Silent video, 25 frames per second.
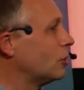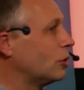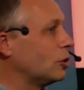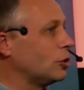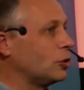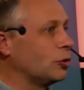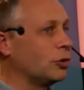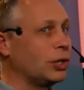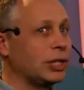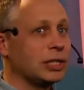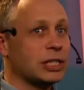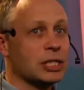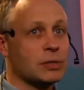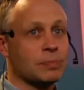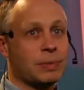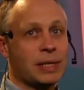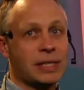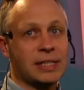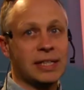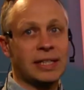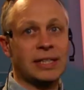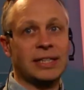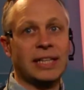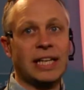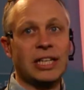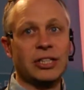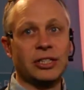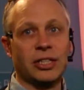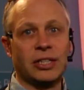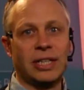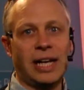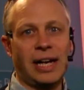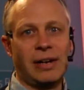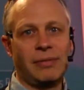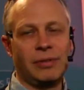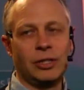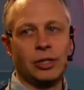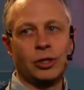During this presentation,
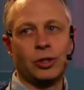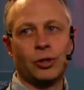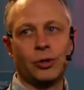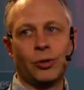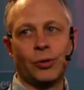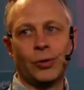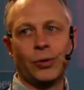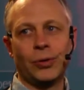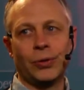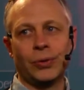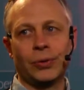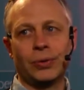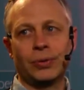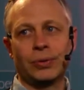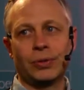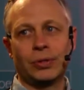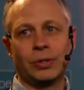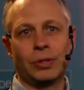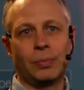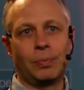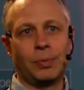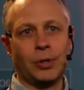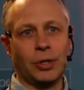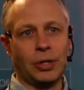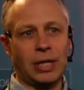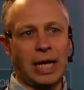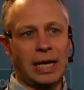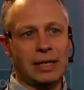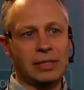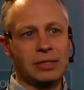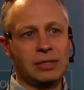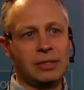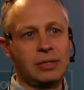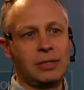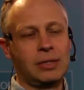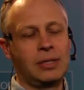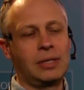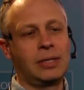I will show you the
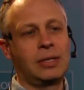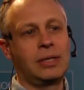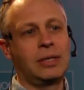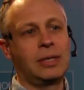products,